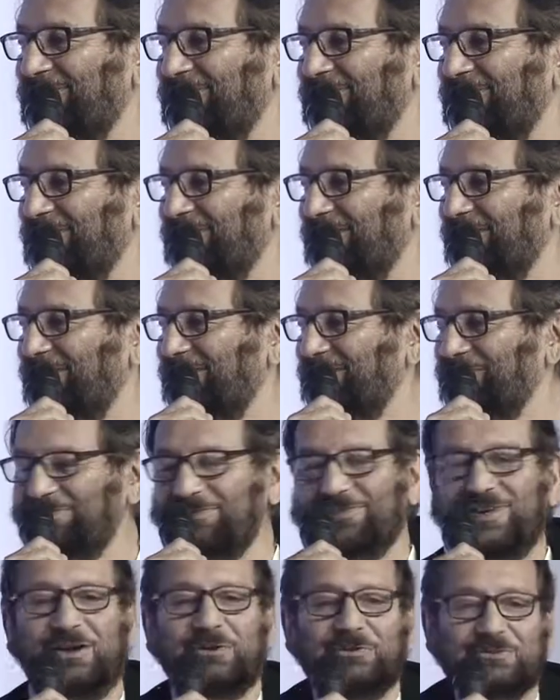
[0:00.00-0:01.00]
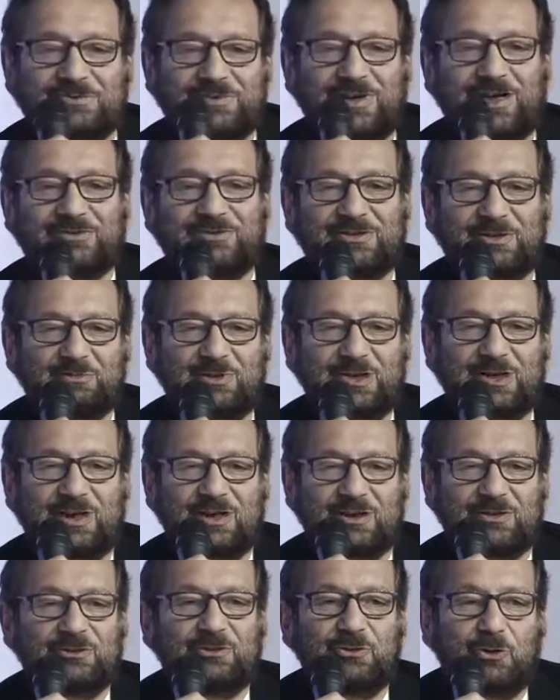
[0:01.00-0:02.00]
Right? Now, that's something else.